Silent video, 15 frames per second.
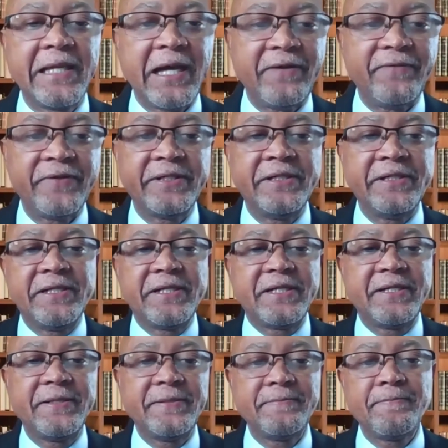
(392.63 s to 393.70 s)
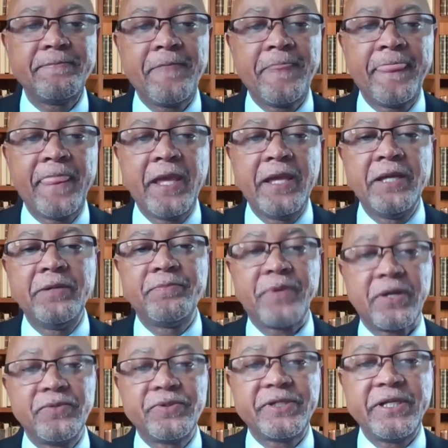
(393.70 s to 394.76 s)
governance,
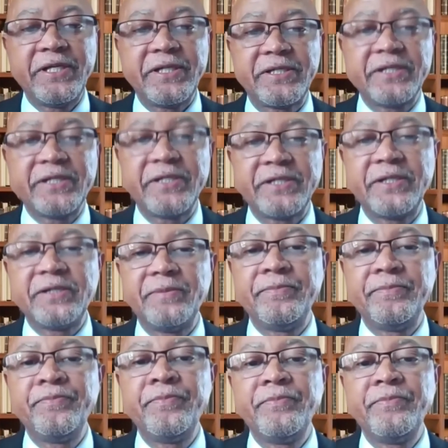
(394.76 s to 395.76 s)
processes,